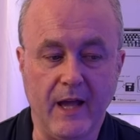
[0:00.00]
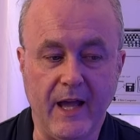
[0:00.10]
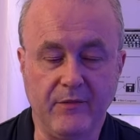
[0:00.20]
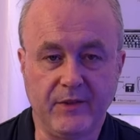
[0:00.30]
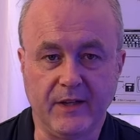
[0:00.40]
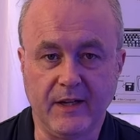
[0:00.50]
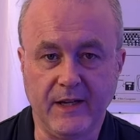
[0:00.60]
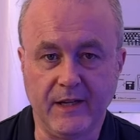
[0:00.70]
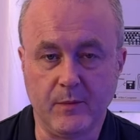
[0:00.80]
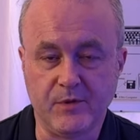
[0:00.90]
after
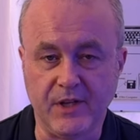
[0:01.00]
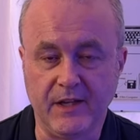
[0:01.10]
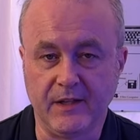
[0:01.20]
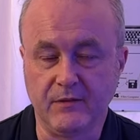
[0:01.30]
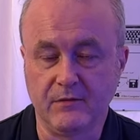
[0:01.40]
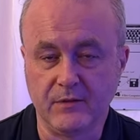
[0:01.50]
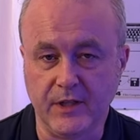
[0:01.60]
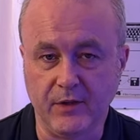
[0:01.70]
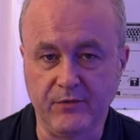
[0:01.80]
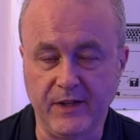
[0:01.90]
cleaning the machine and you
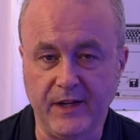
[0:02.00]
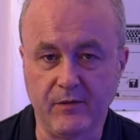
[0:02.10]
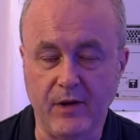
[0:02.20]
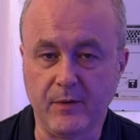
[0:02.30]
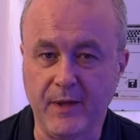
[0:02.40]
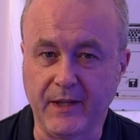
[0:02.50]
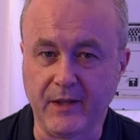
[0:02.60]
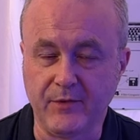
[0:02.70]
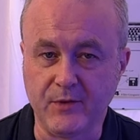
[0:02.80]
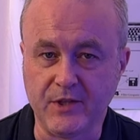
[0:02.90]
know fiddling around and making a
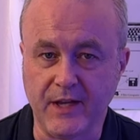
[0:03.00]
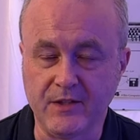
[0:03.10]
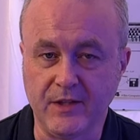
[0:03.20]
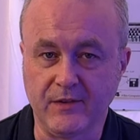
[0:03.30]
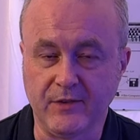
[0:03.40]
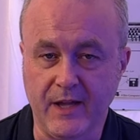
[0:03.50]
few changes,